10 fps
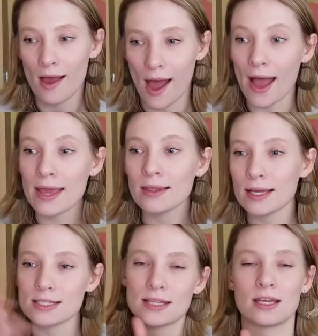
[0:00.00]
I
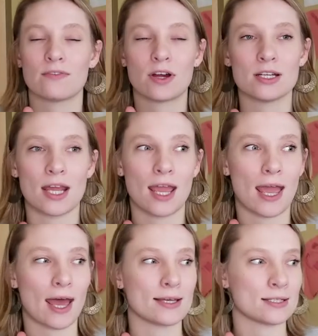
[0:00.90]
like to think of our
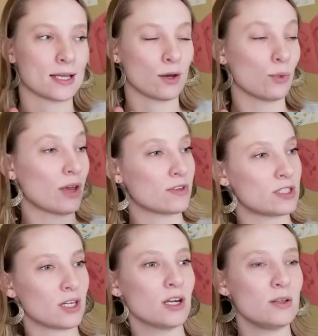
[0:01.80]
day as we have a
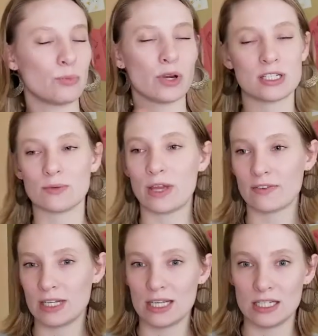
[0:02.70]
starting point and we have
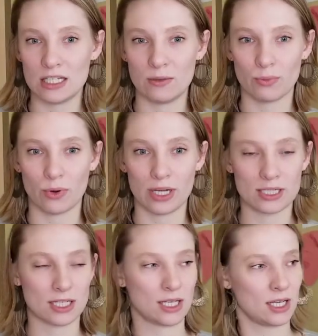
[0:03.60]
an ending point.